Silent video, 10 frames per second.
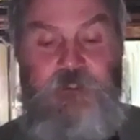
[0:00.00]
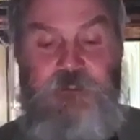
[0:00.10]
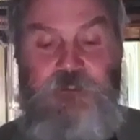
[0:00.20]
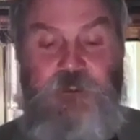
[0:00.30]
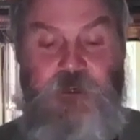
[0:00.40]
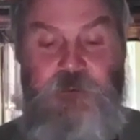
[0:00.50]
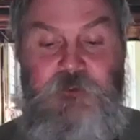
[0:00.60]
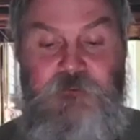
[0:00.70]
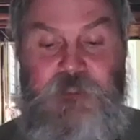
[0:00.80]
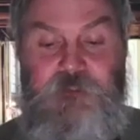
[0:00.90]
God's
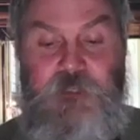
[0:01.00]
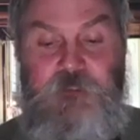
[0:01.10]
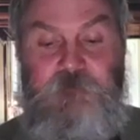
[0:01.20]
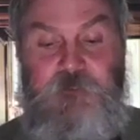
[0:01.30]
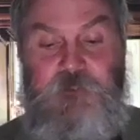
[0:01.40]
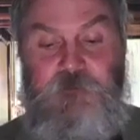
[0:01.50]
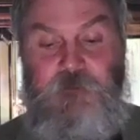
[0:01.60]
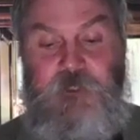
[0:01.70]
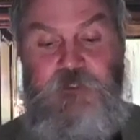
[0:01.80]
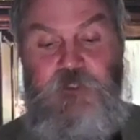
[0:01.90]
righteous servant of
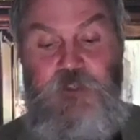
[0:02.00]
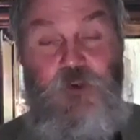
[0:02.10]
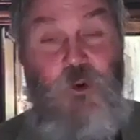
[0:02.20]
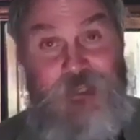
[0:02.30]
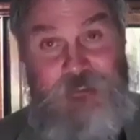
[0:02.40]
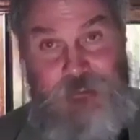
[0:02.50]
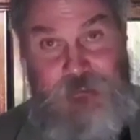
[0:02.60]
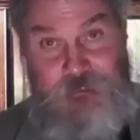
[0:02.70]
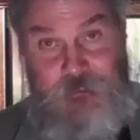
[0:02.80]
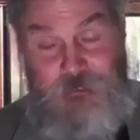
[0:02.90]
Isaiah 53 is
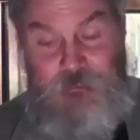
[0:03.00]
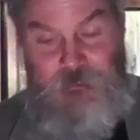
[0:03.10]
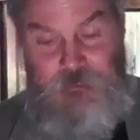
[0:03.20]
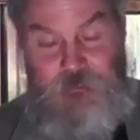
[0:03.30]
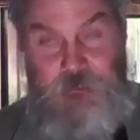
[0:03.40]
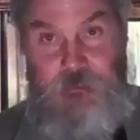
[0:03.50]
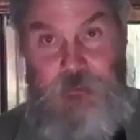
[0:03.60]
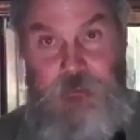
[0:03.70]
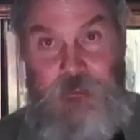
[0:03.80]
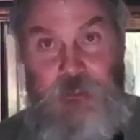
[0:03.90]
anointed.
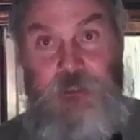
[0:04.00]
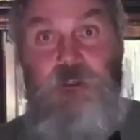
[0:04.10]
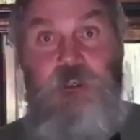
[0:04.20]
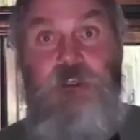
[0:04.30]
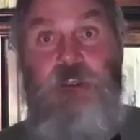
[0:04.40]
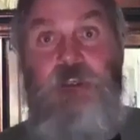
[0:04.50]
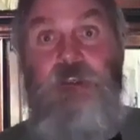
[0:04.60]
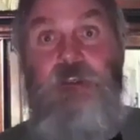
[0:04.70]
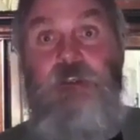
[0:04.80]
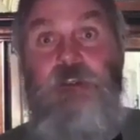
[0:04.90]
You
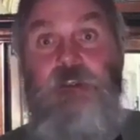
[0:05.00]
know,